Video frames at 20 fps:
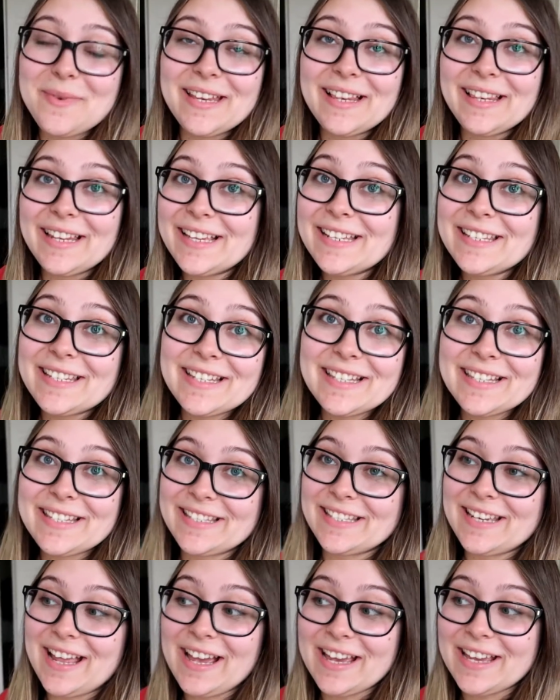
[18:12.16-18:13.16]
I mean,
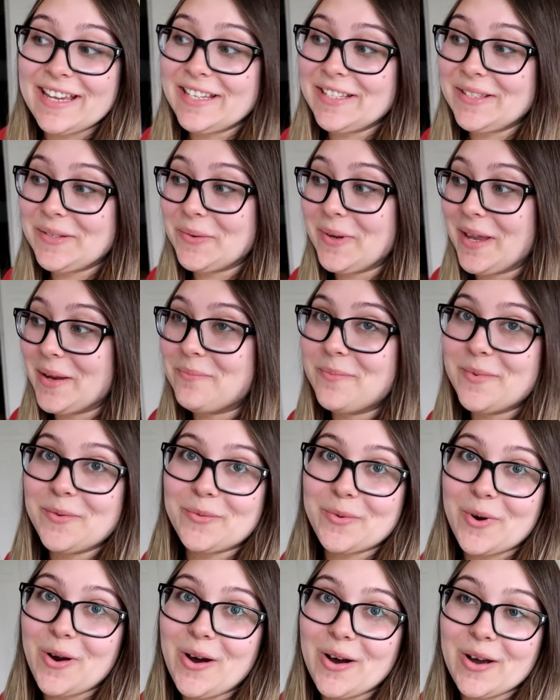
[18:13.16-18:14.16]
London's nice, don't get me
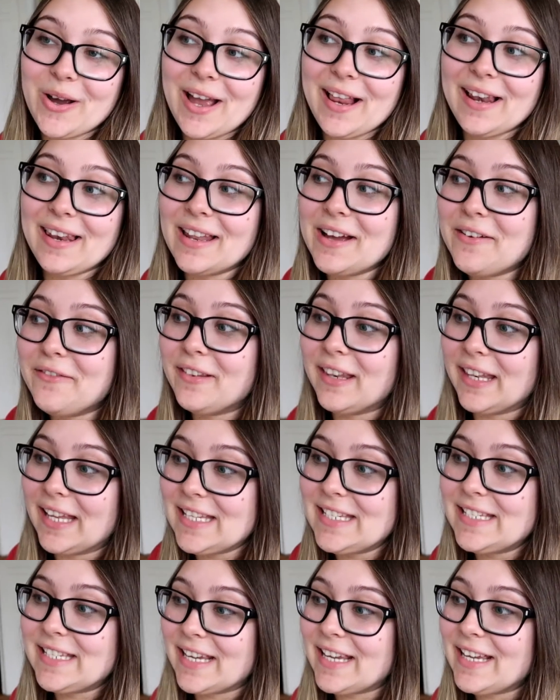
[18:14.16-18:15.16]
wrong. I love
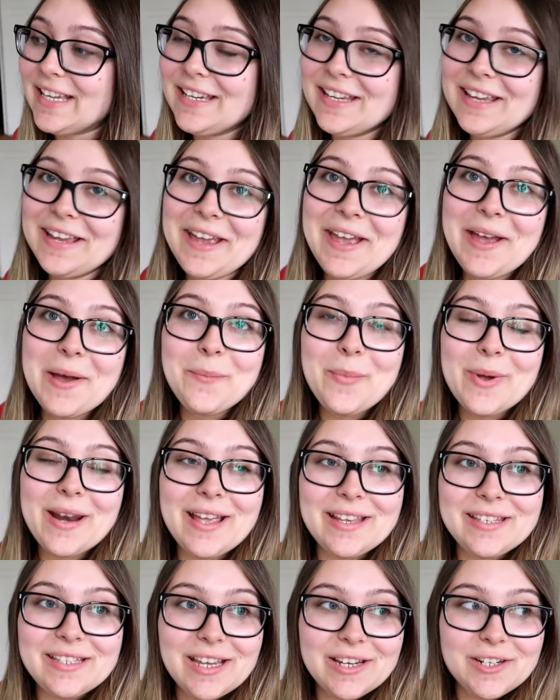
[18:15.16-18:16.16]
London. But
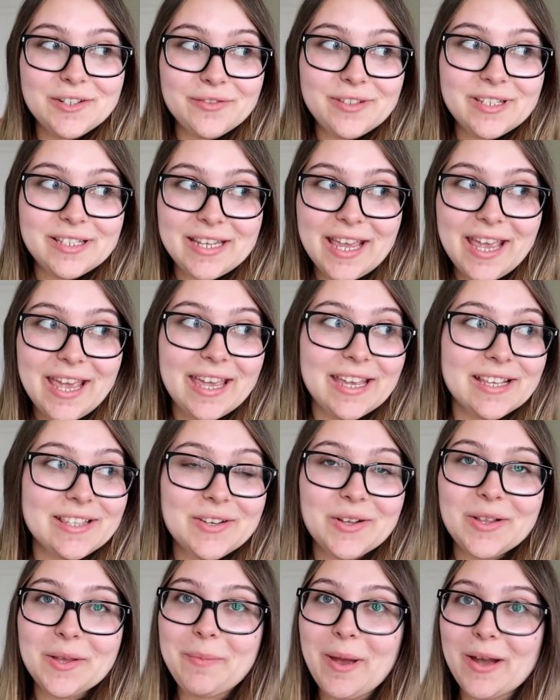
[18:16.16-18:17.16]
at the end of the day,
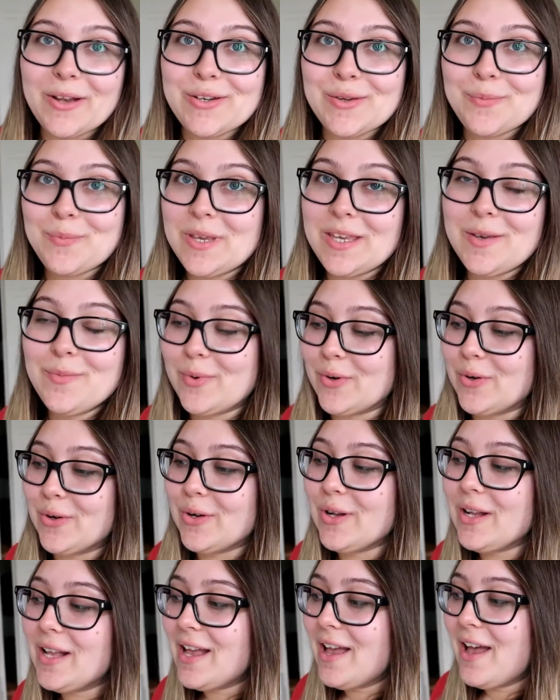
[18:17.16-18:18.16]
it's all about the
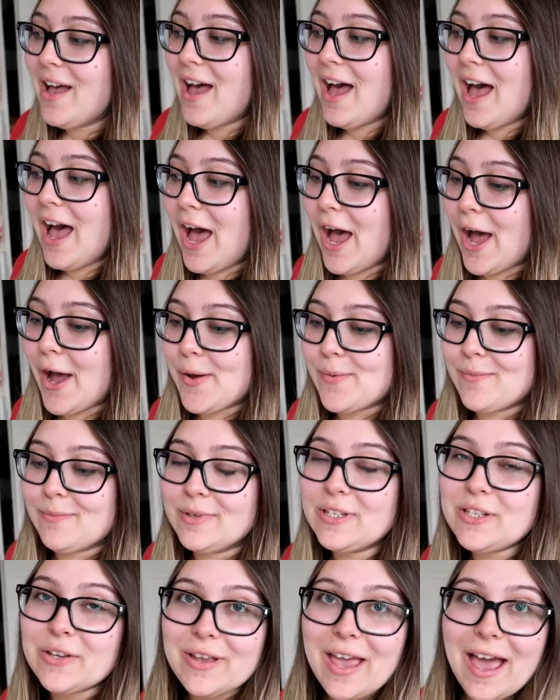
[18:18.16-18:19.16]
people.
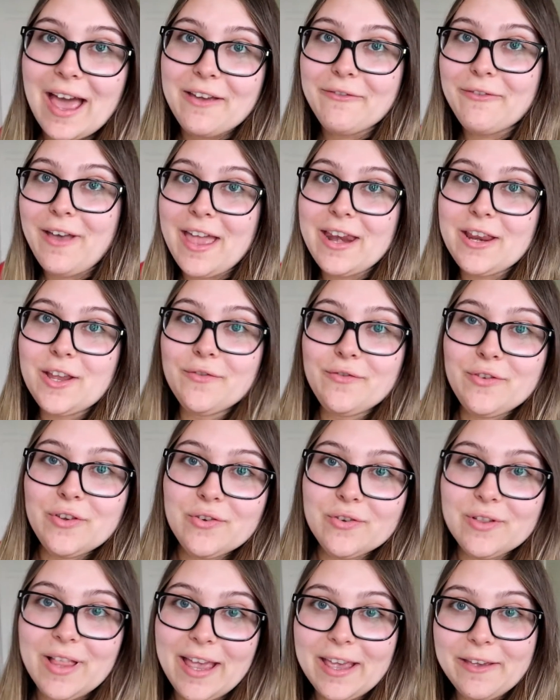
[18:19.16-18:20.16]
So yeah, if any of
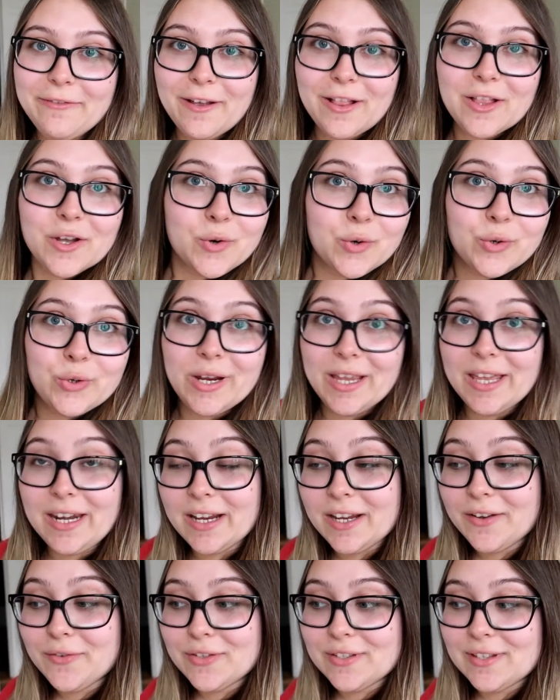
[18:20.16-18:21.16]
you like fellow
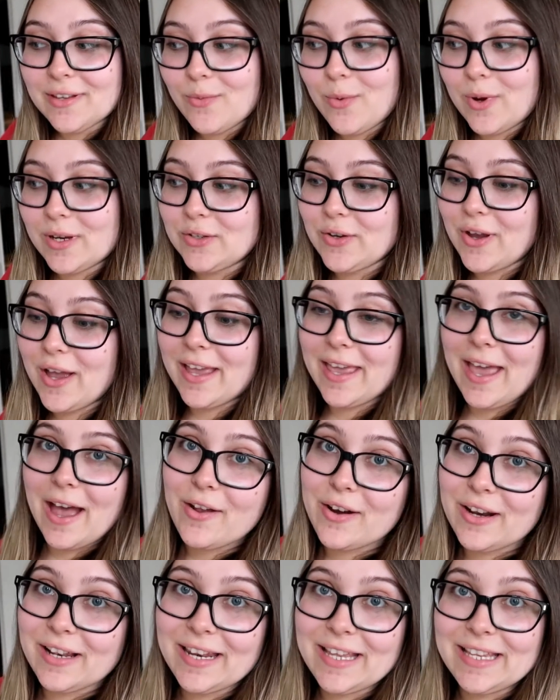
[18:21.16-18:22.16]
creatives want to hang
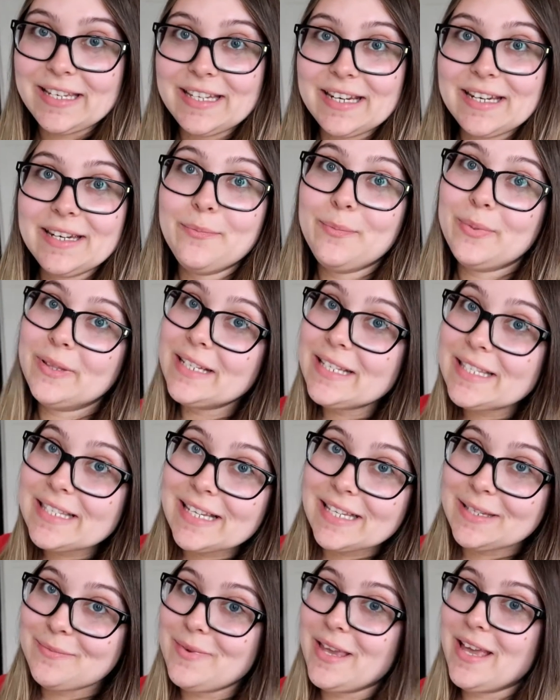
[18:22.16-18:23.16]
out in London, please
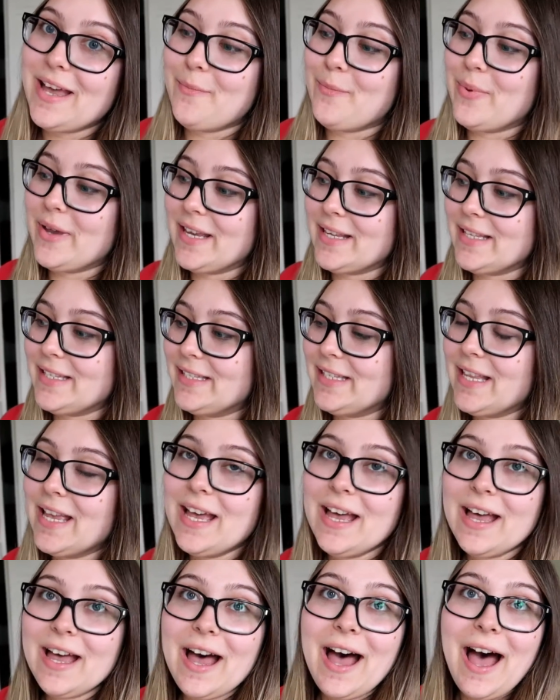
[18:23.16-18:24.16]
hit me up because
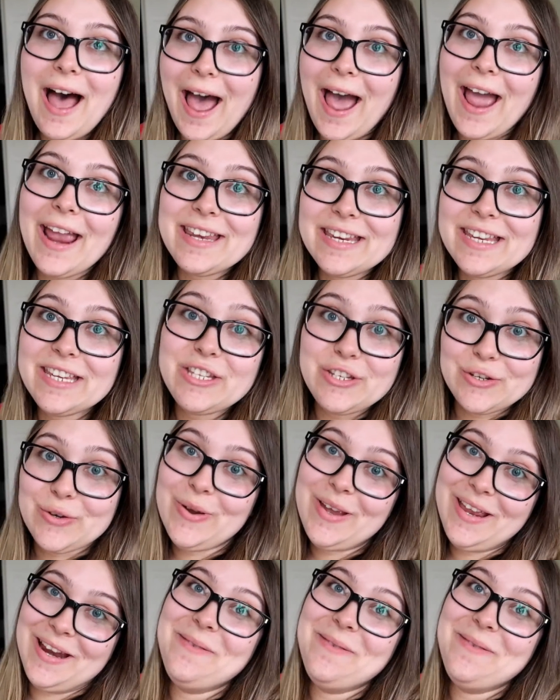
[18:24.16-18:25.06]
I need you